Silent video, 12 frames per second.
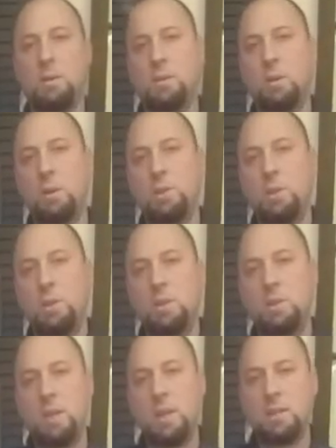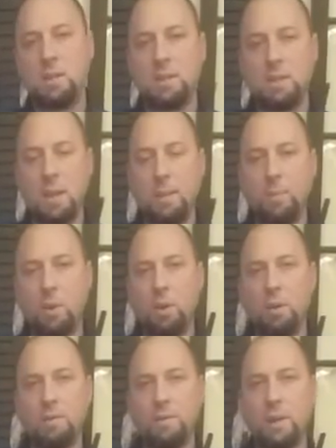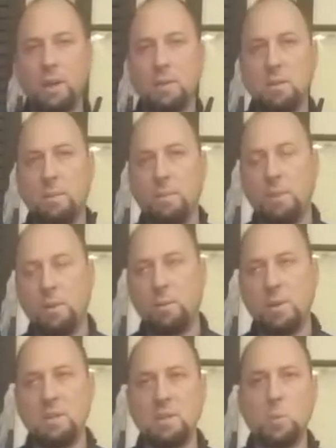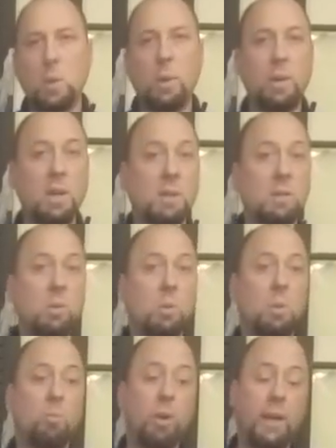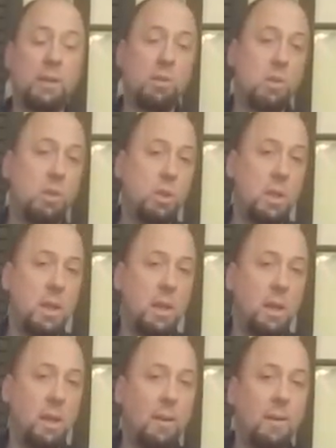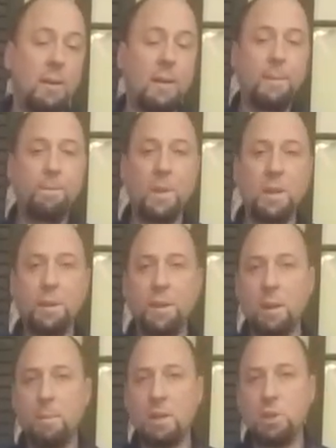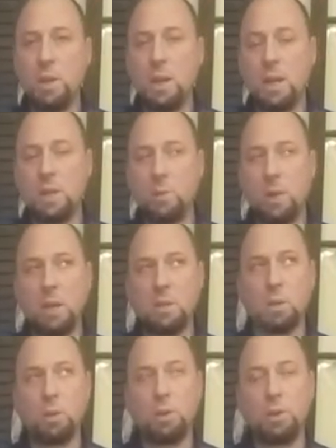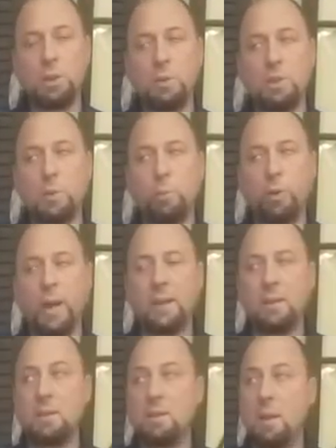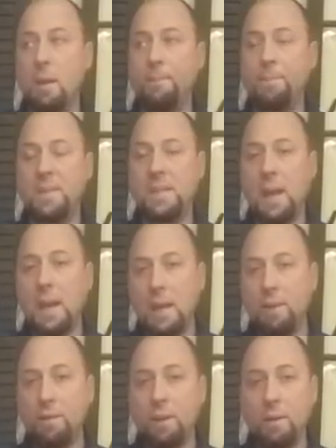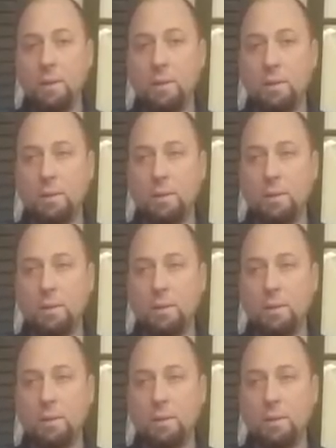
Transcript: So as you can see, as an example of some of the reasons why we need to practice the GDE. The other thing about GDEs we need to learn to do is to practice them dead even,